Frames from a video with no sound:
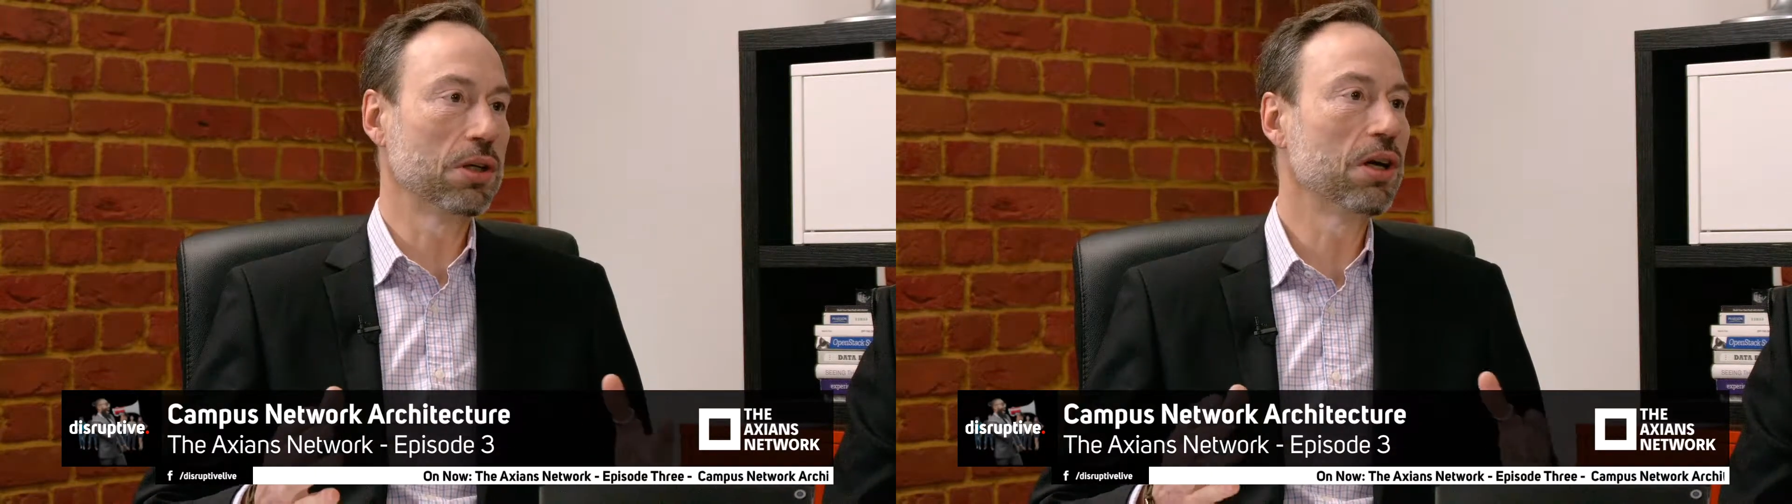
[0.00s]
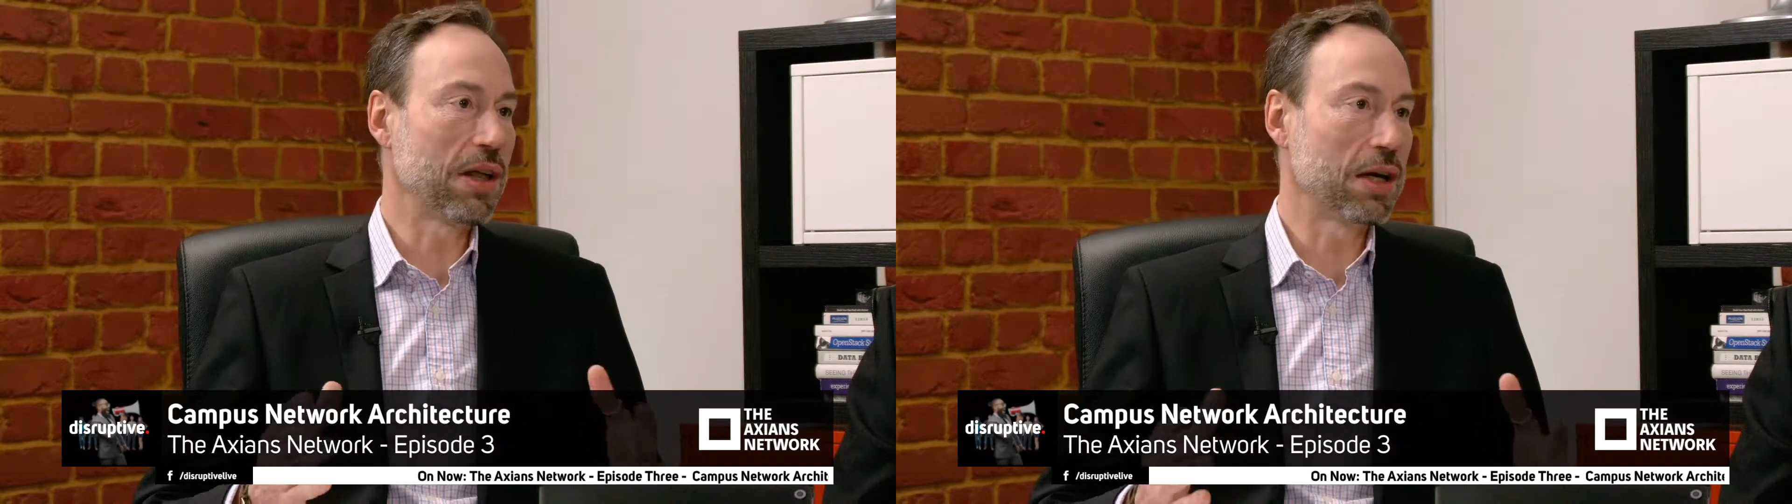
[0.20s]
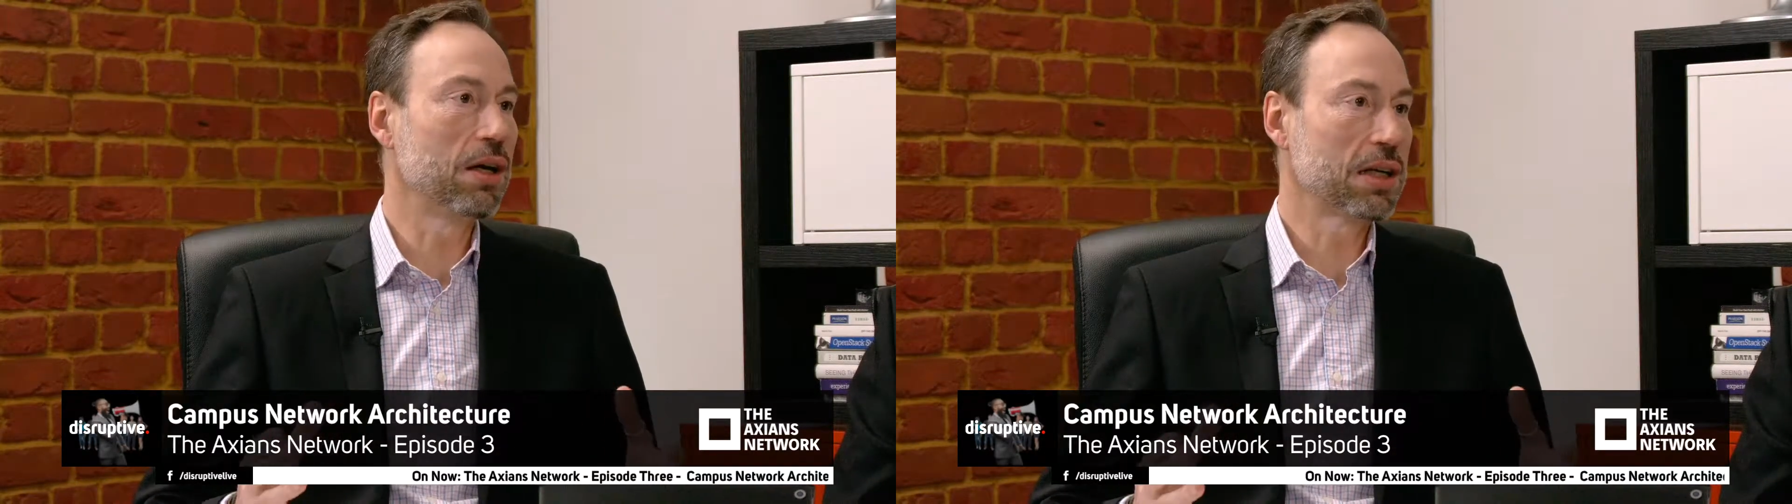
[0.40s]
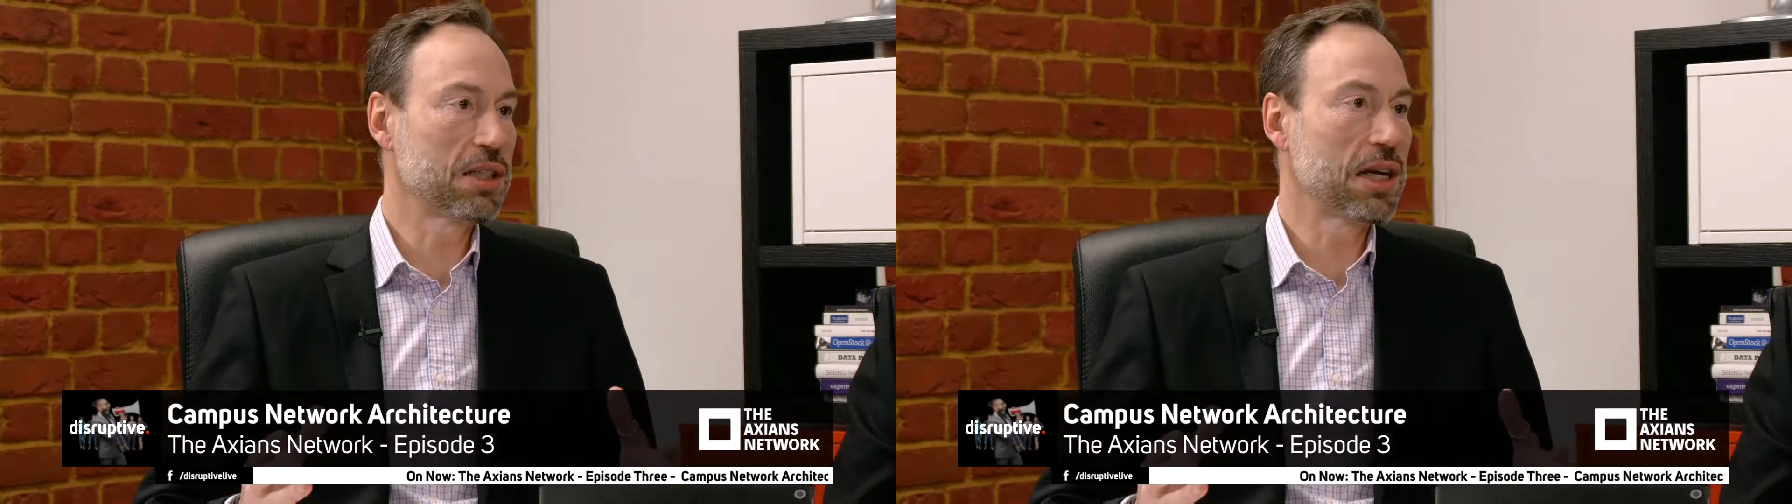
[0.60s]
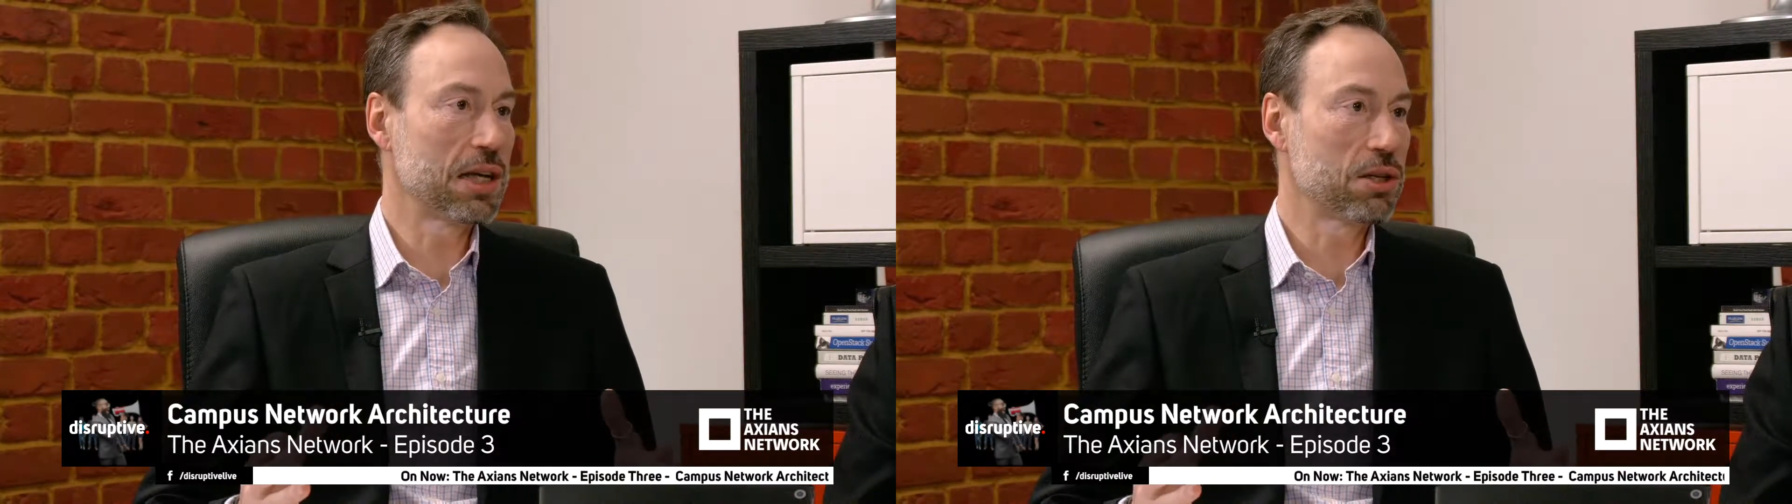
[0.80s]
of that
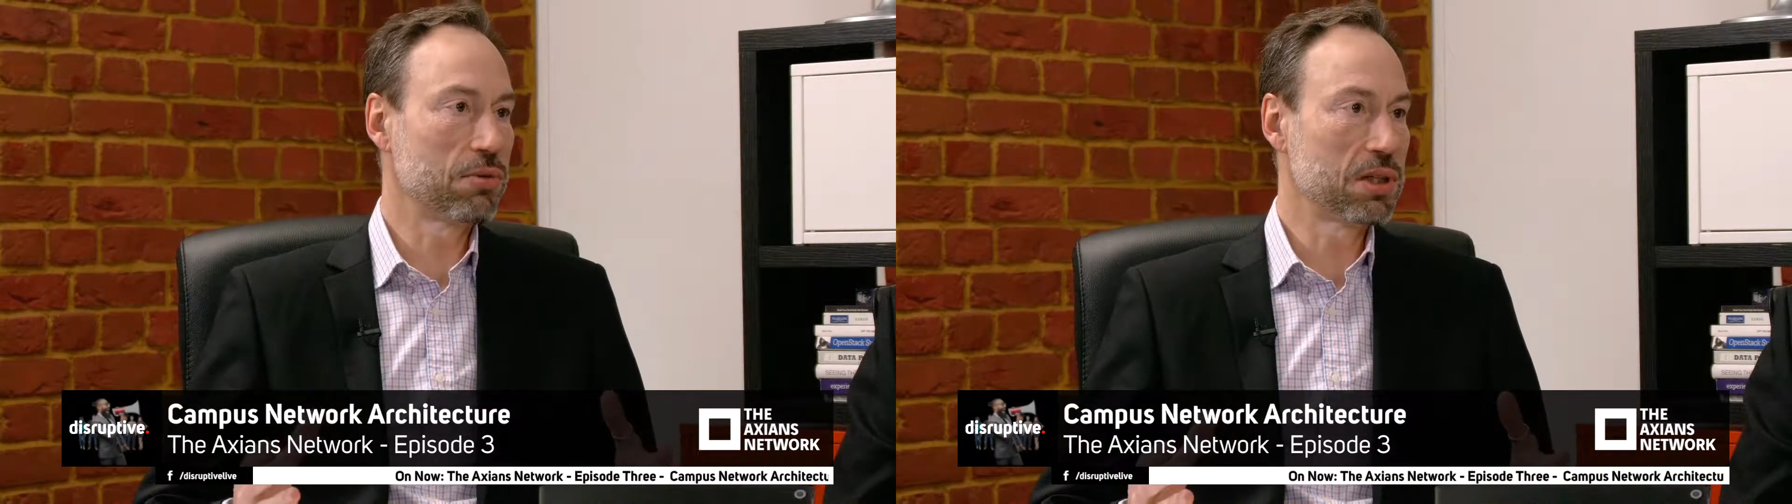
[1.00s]
architecture